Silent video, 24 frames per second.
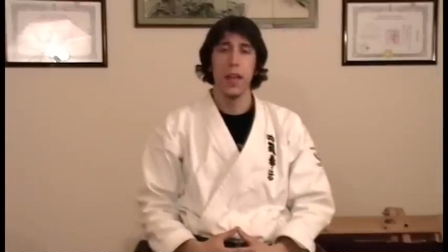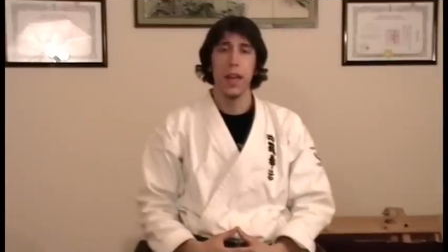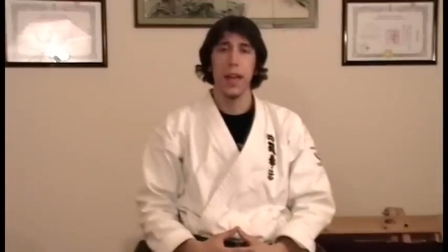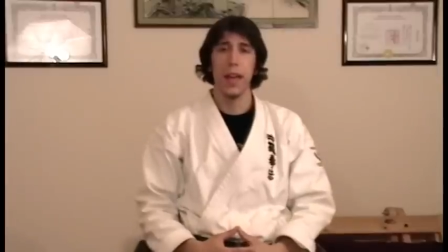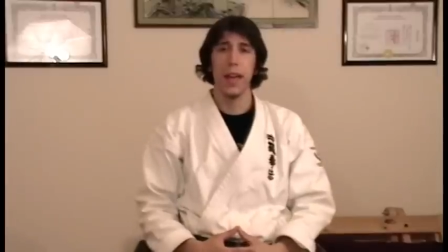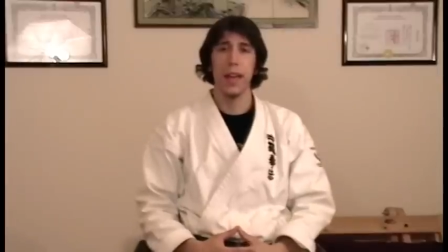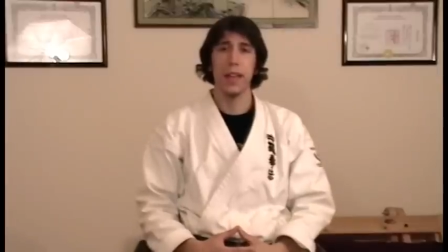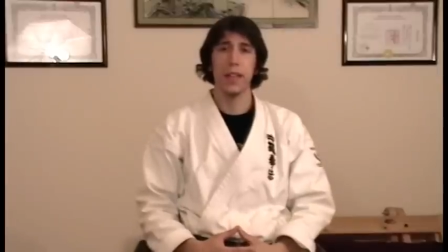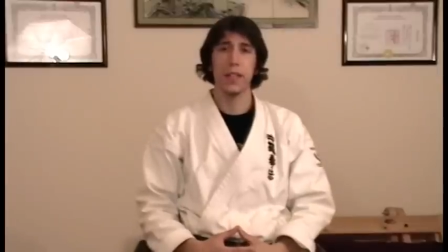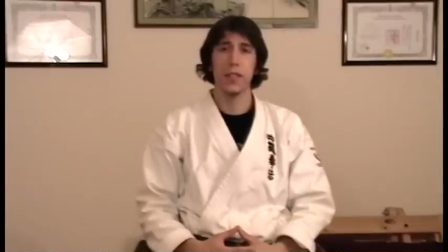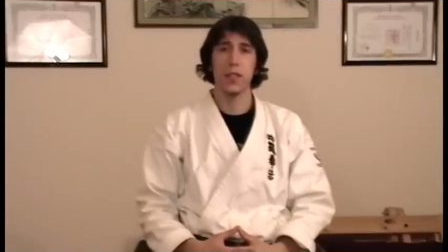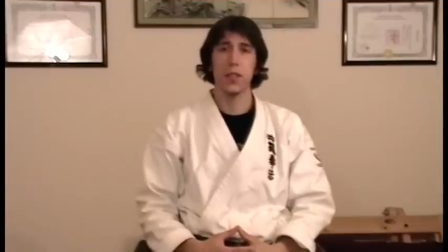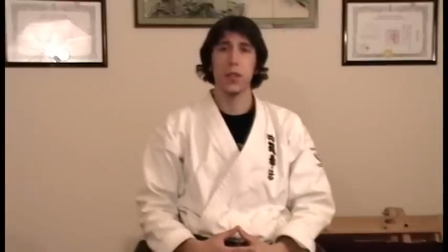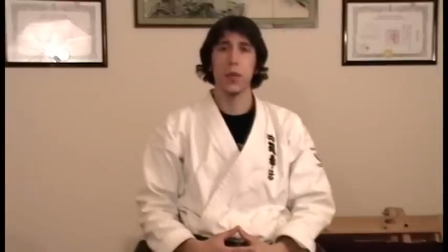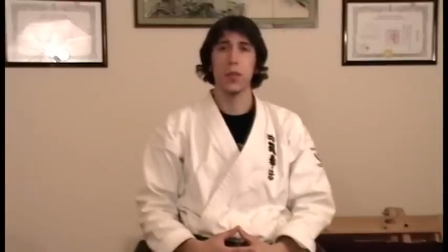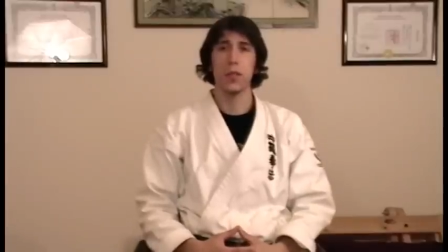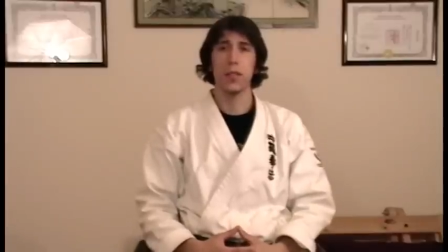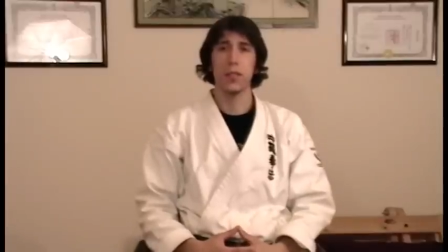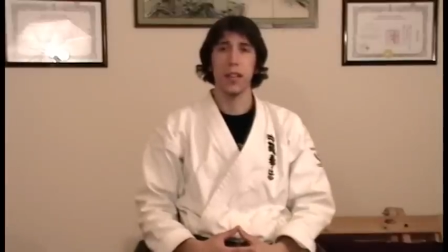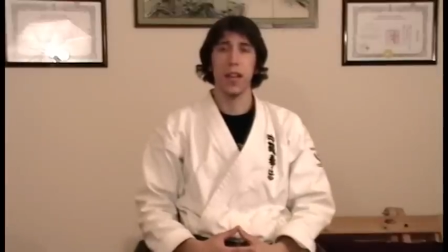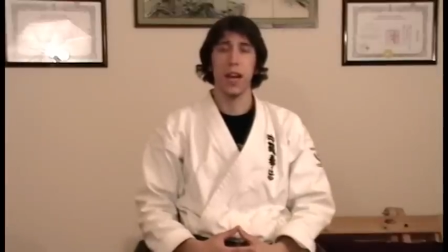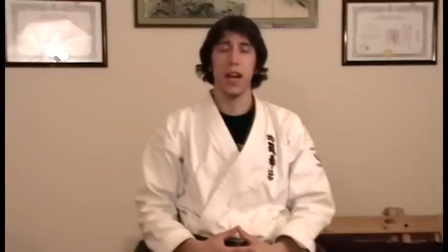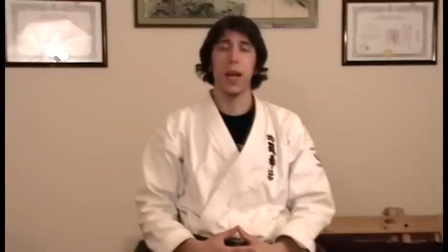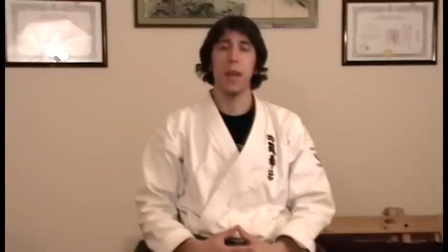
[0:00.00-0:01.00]
And so
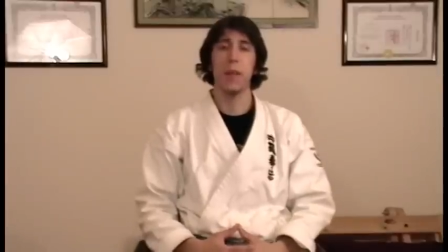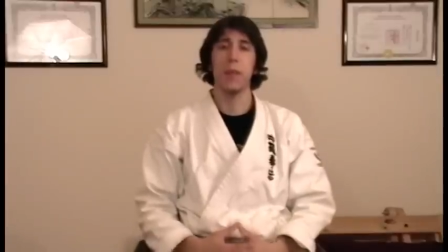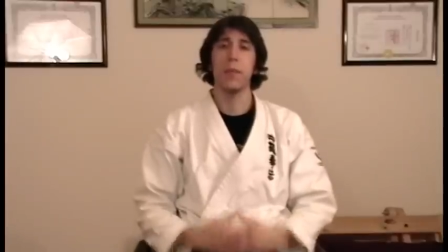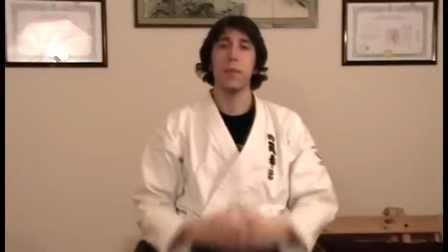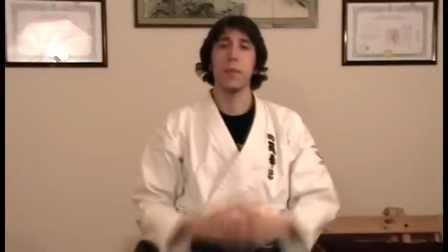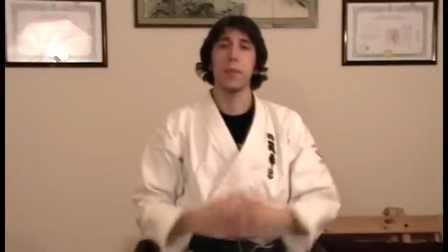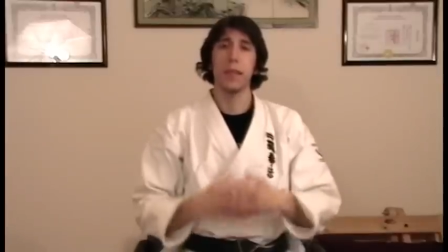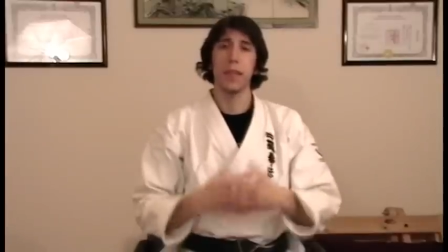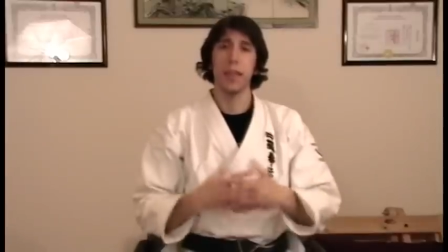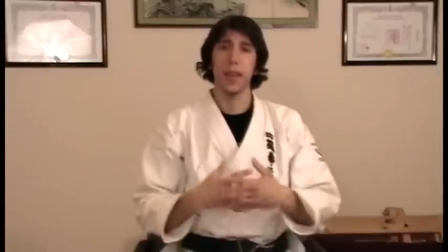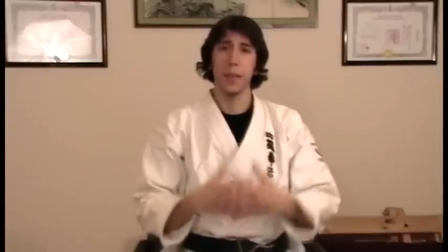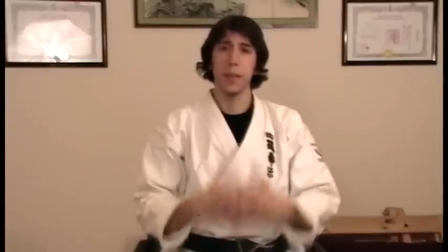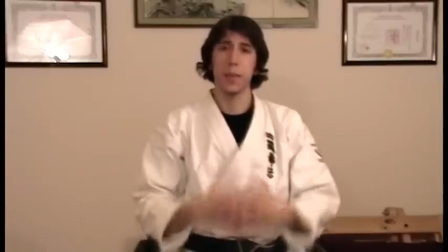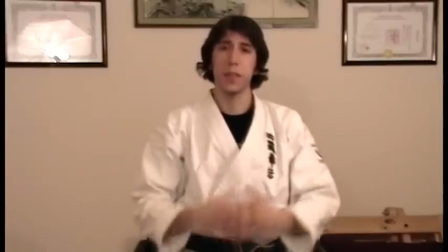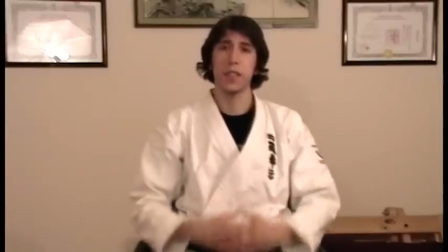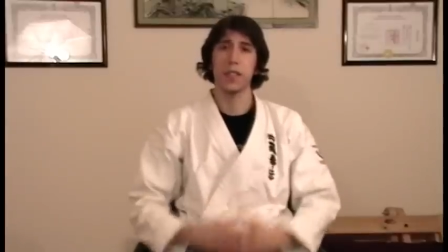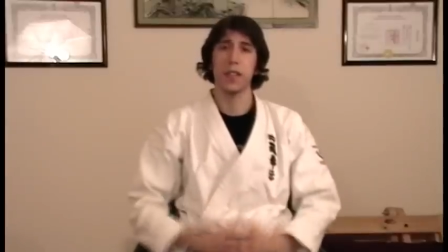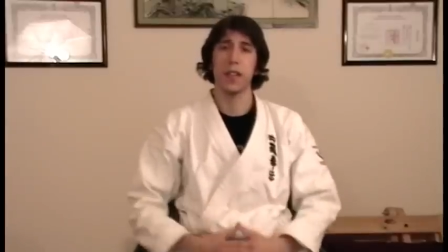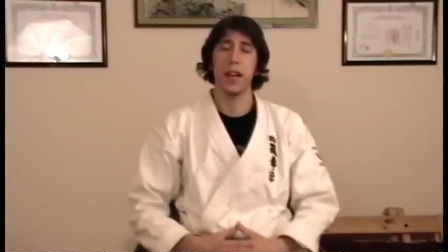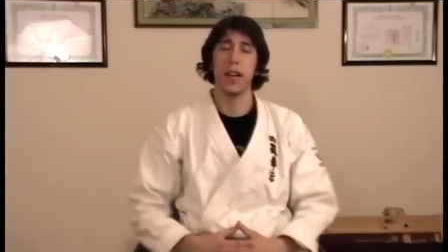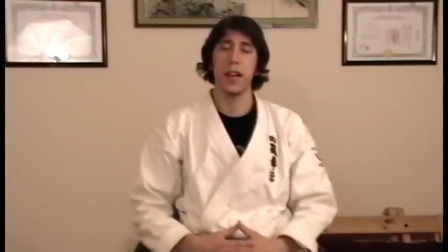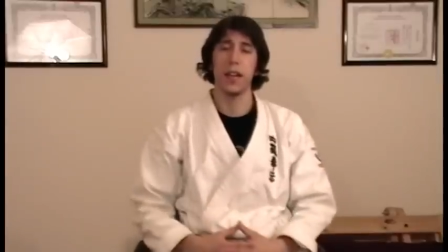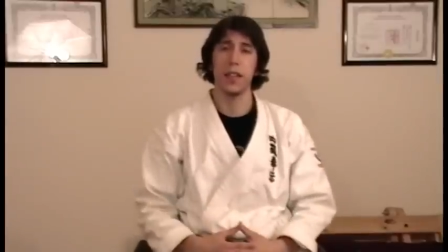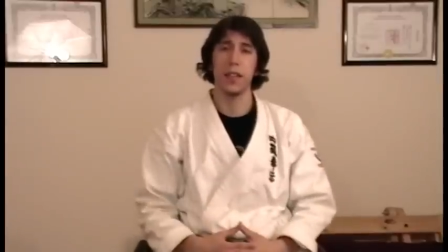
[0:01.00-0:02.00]
in time, it became a
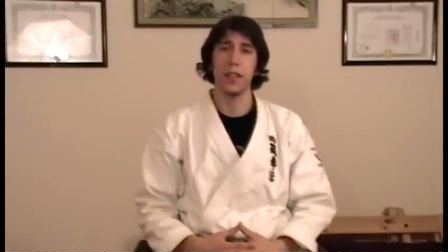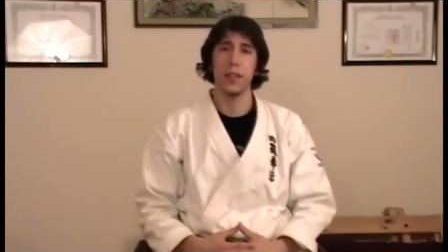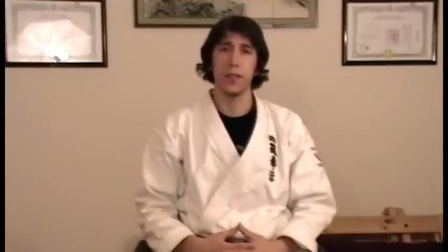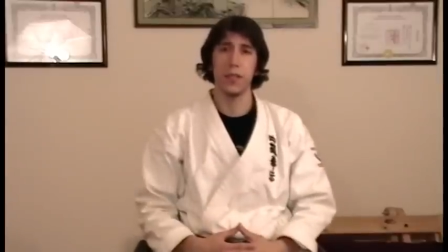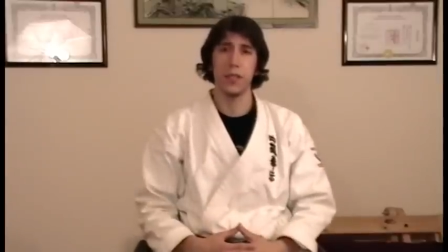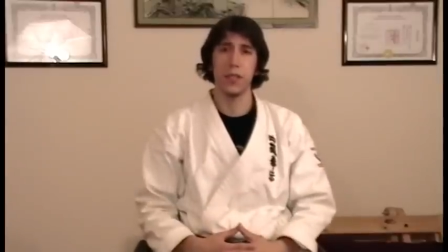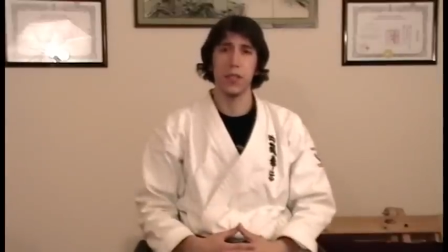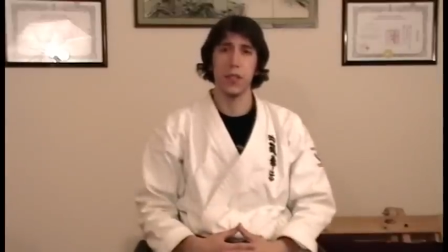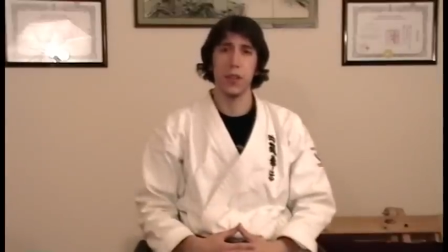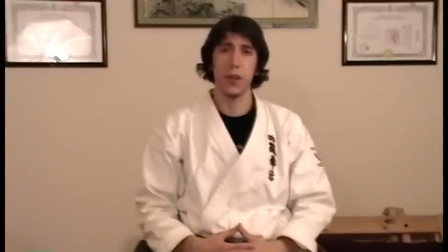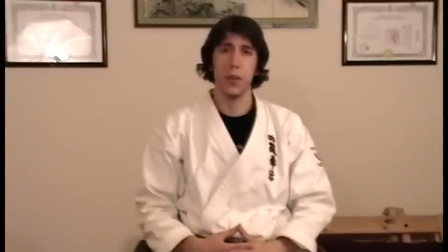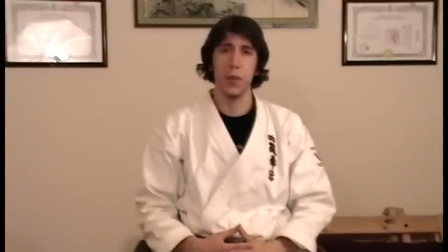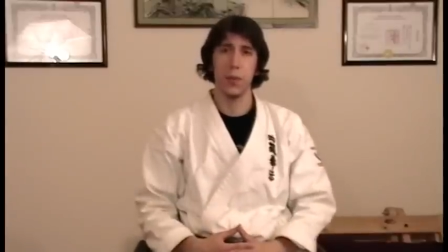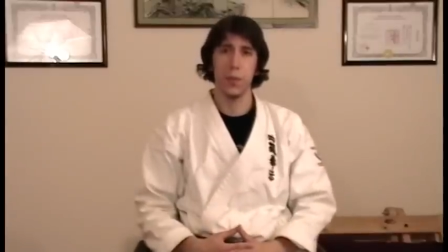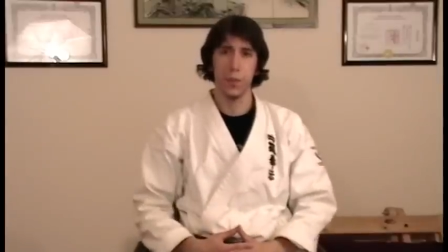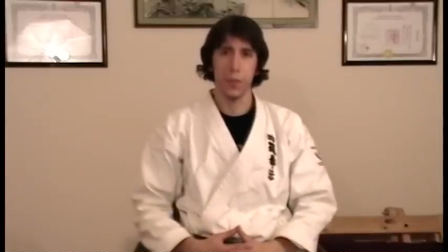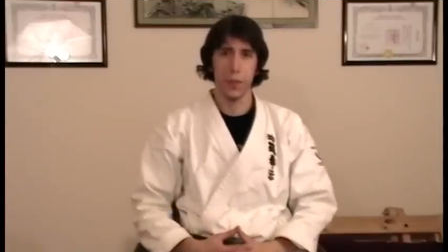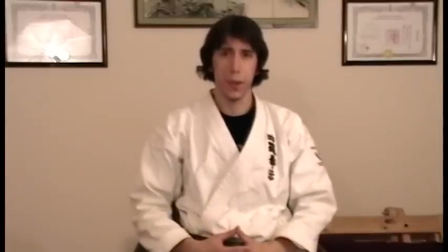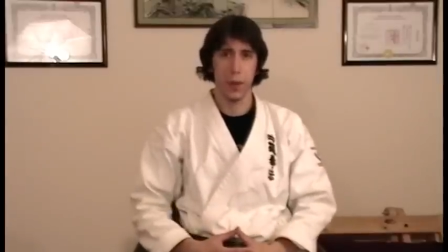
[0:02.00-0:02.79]
style of its own.